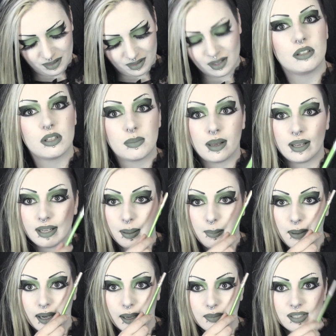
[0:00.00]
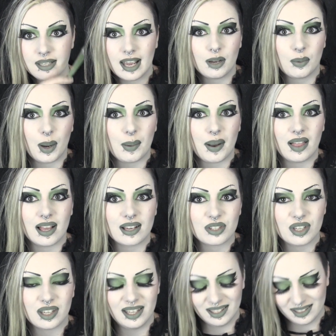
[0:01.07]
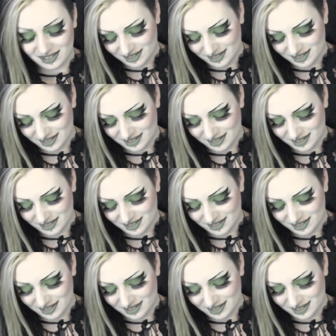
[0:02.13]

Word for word: Matches my makeup today quite well, actually.